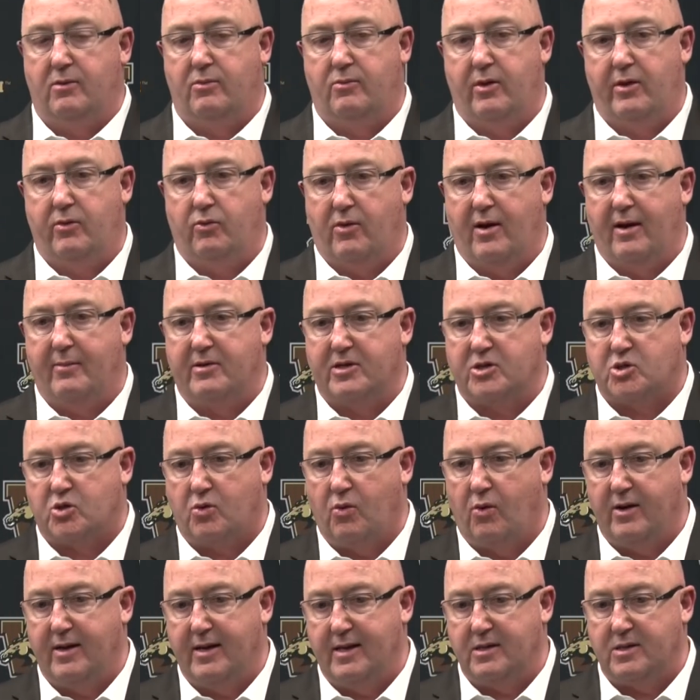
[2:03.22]
We were able to
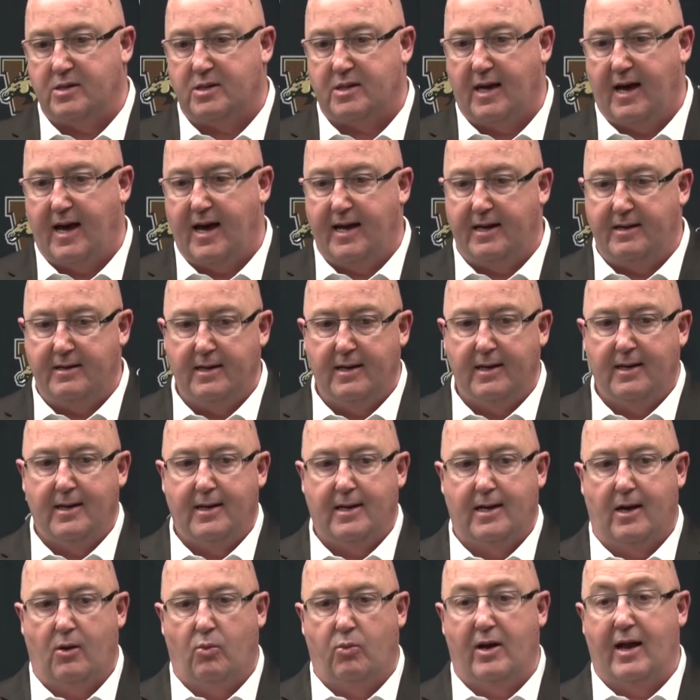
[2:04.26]
score inside.
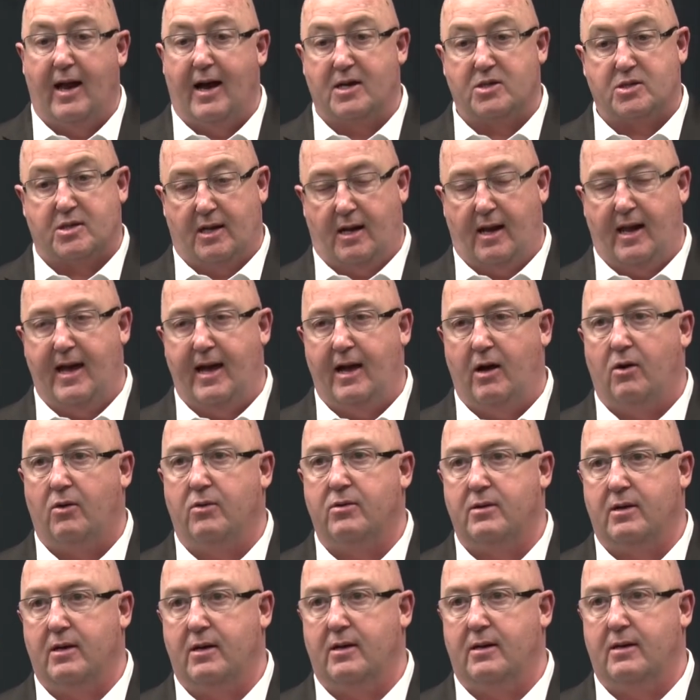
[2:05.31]
We lost to Leo
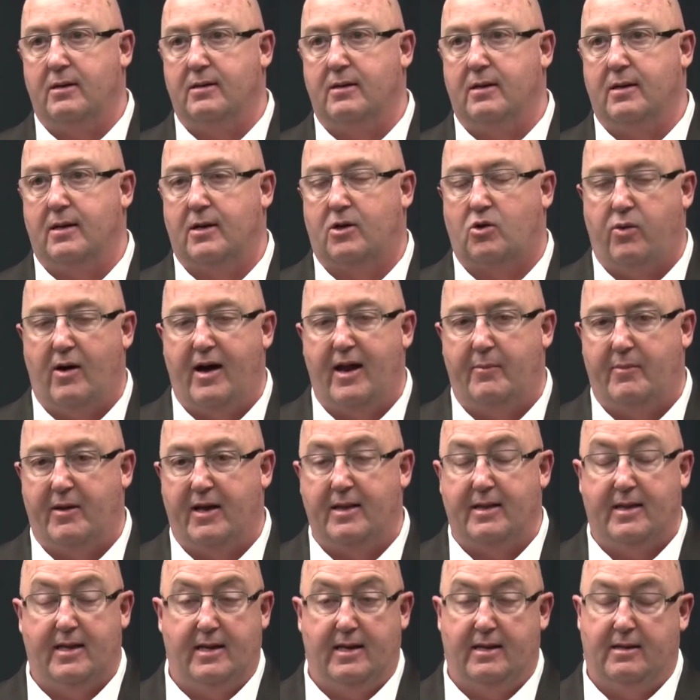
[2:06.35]
quite a
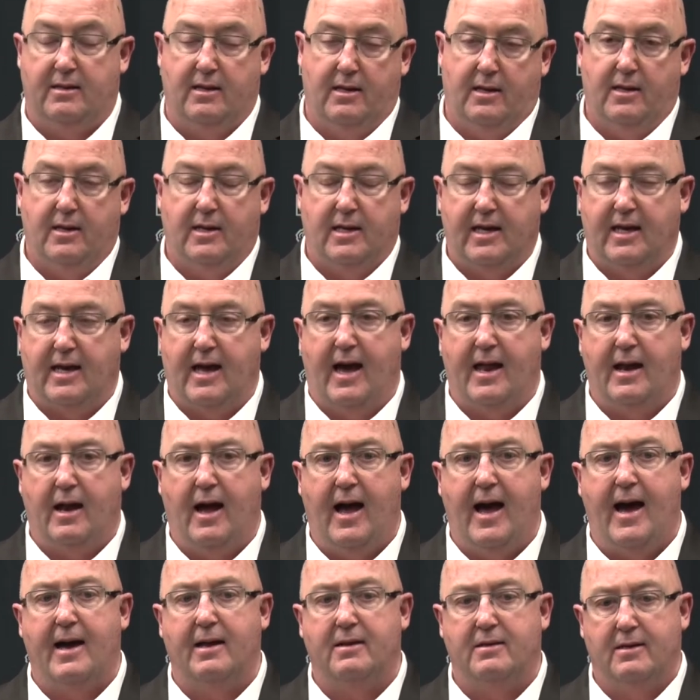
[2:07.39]
bit, and then he got
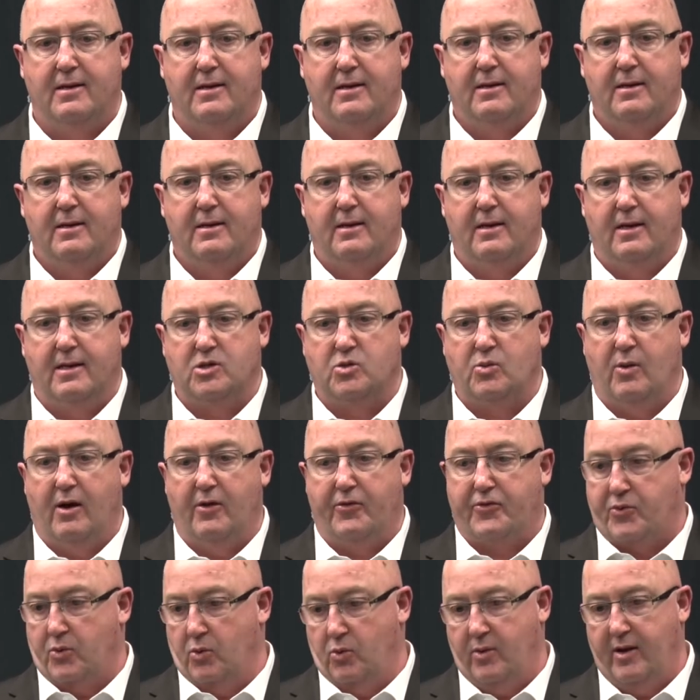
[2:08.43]
hot as
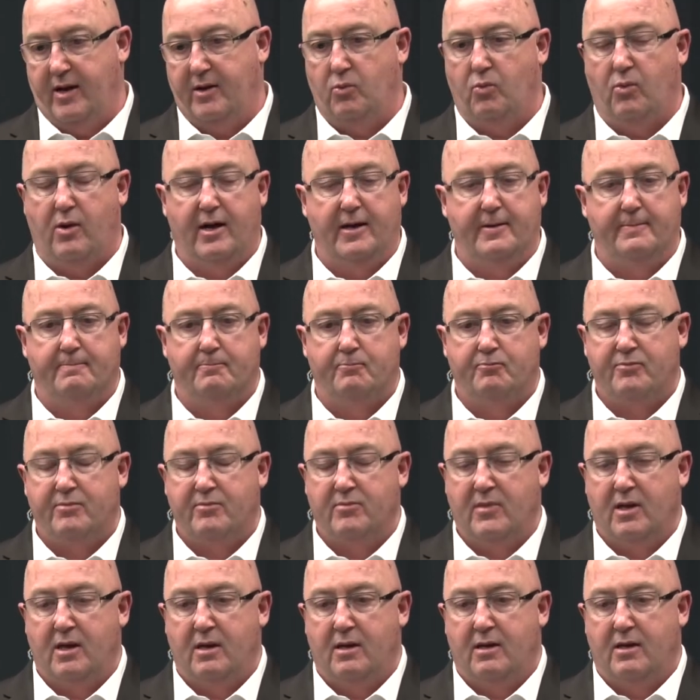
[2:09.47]
well, threw in one.
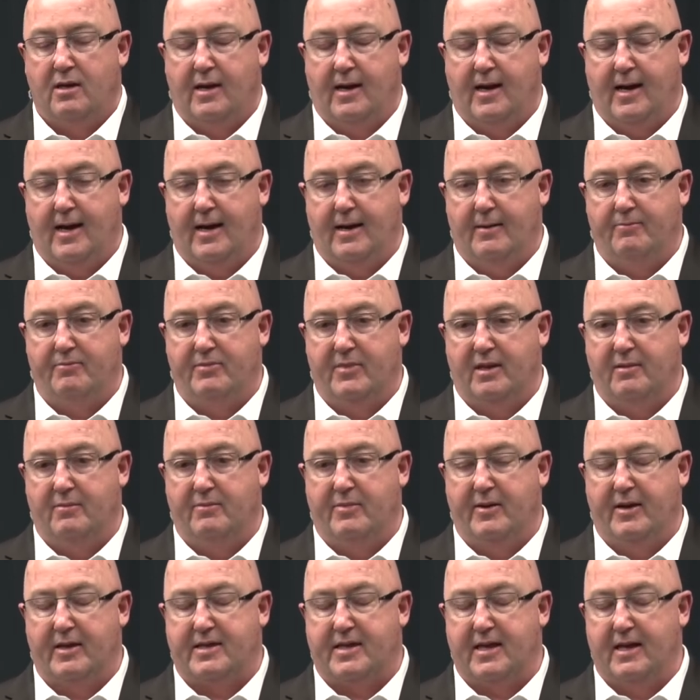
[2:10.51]

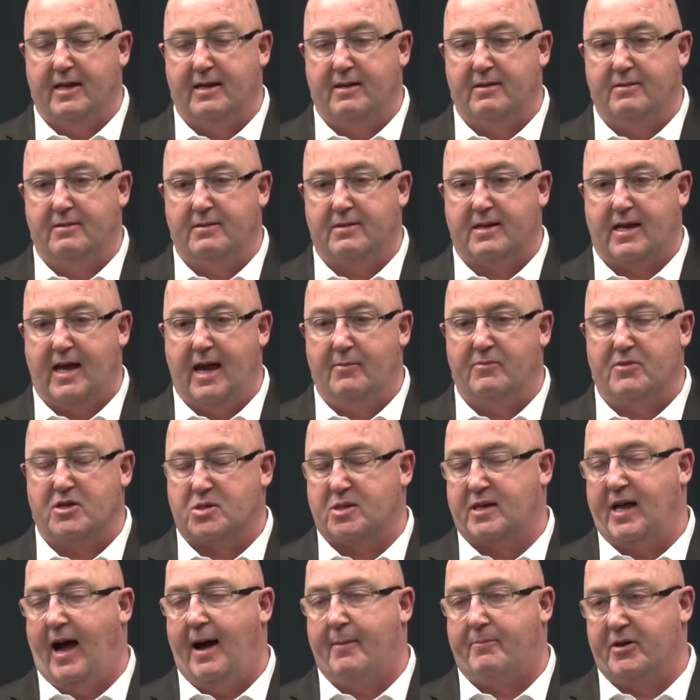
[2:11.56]
But then came the
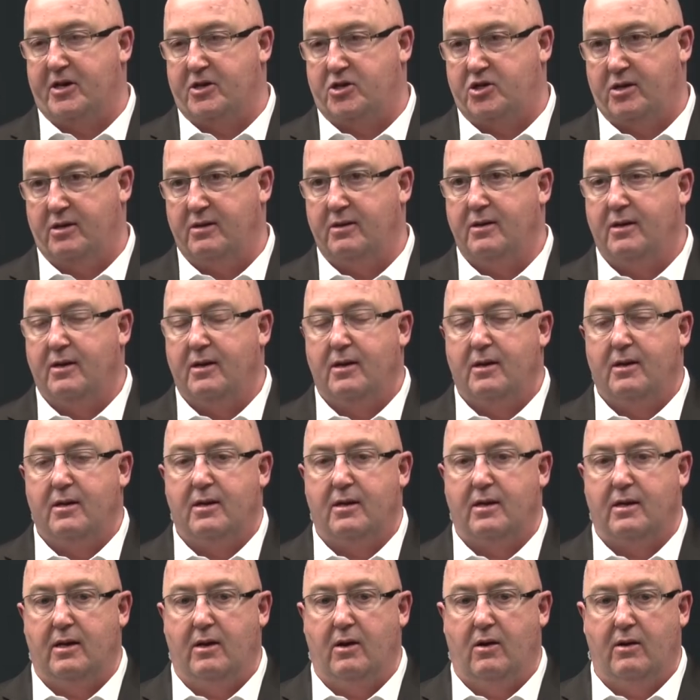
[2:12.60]
stoppage,
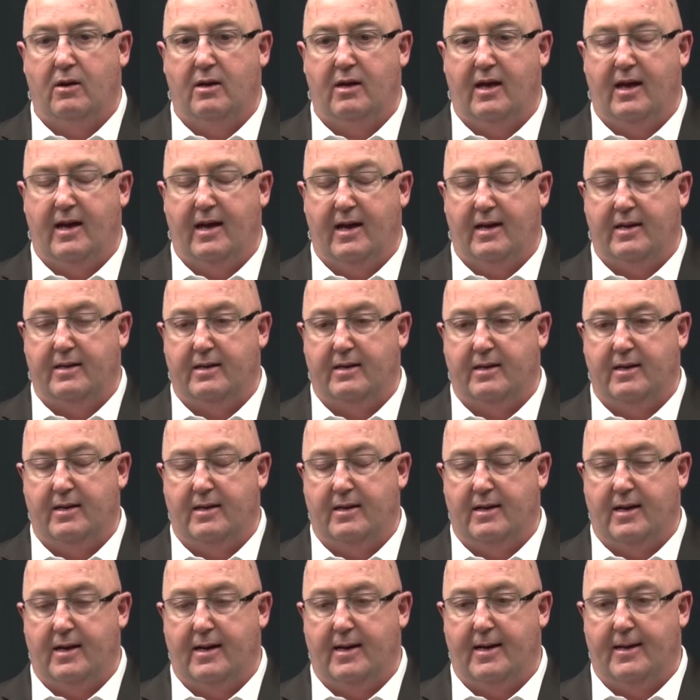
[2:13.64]

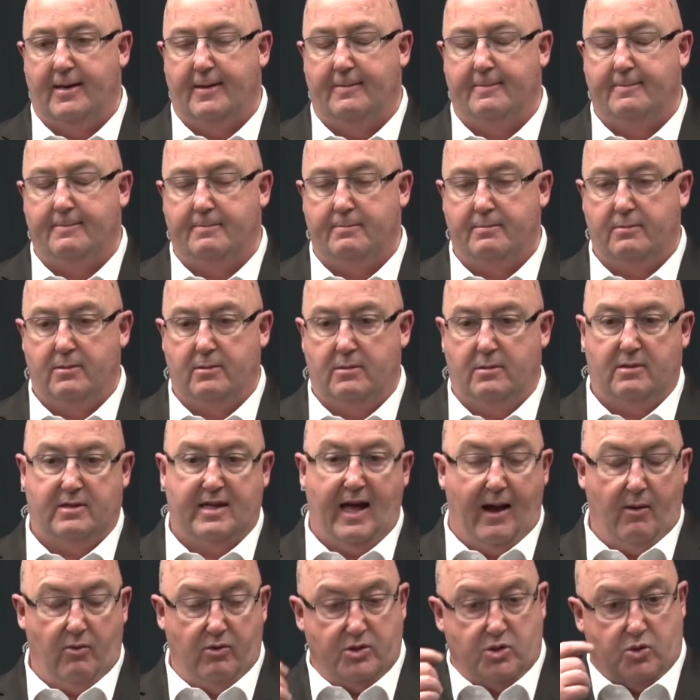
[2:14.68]

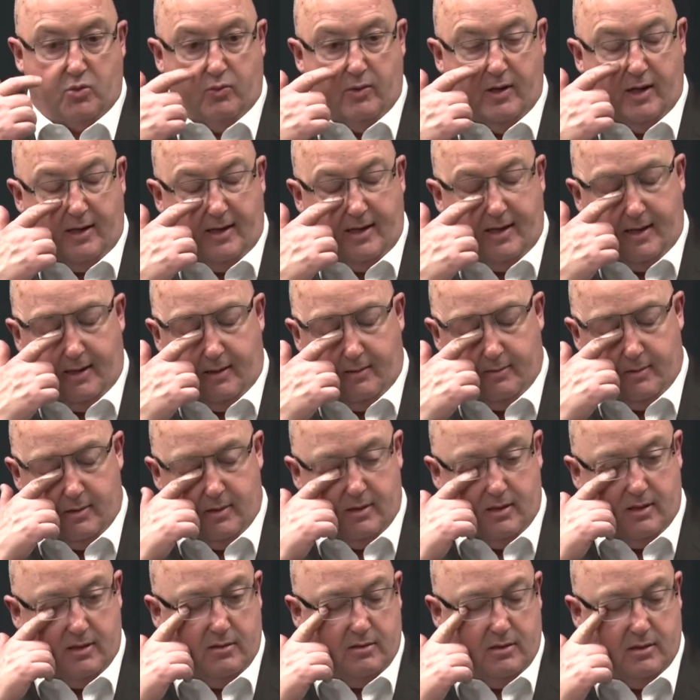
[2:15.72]
that was really
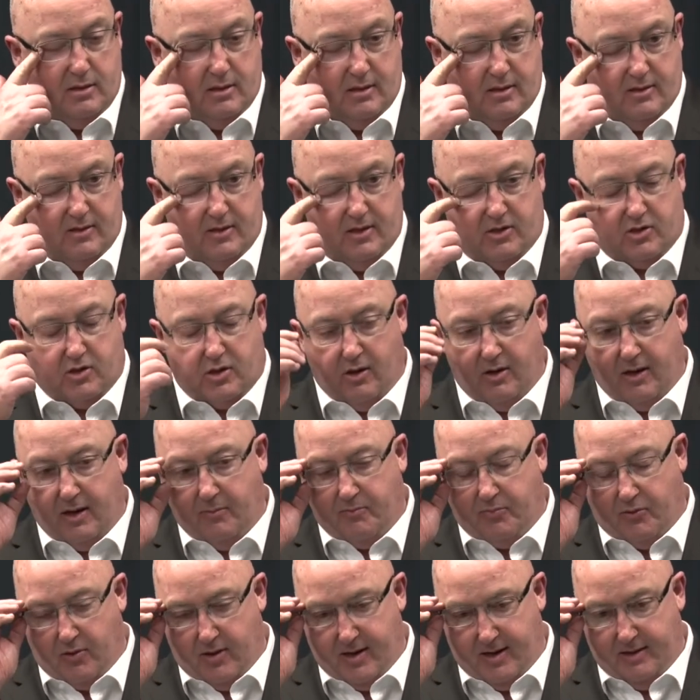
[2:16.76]
the turning
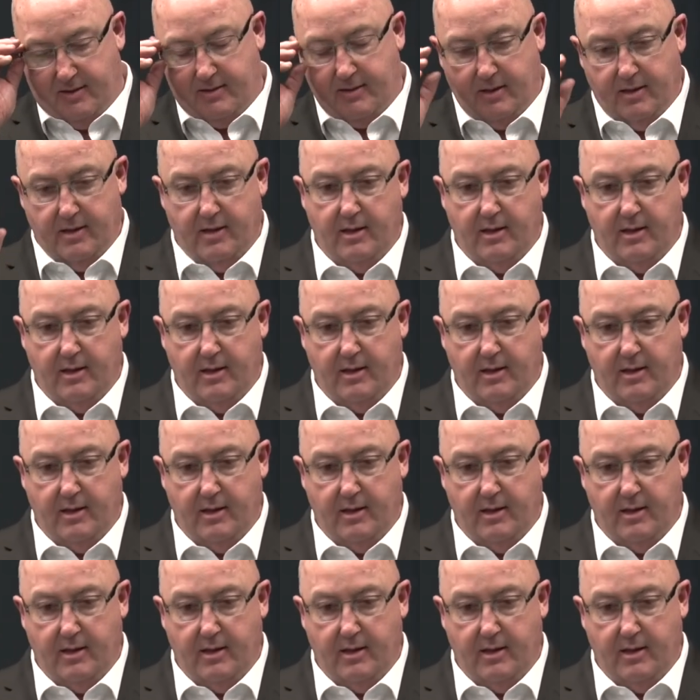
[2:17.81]
point